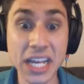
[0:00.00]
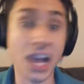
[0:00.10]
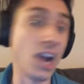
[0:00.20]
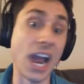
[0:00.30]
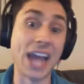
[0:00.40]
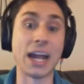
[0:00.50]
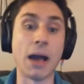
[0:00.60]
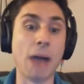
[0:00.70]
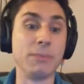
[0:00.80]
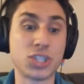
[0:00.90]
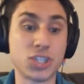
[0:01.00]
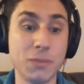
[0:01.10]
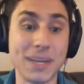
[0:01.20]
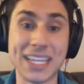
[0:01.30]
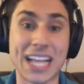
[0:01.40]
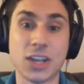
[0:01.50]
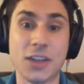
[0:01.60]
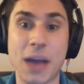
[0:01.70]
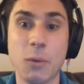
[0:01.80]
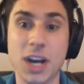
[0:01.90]
All right, I am assuming that's all
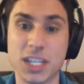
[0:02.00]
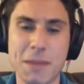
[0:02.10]
that was.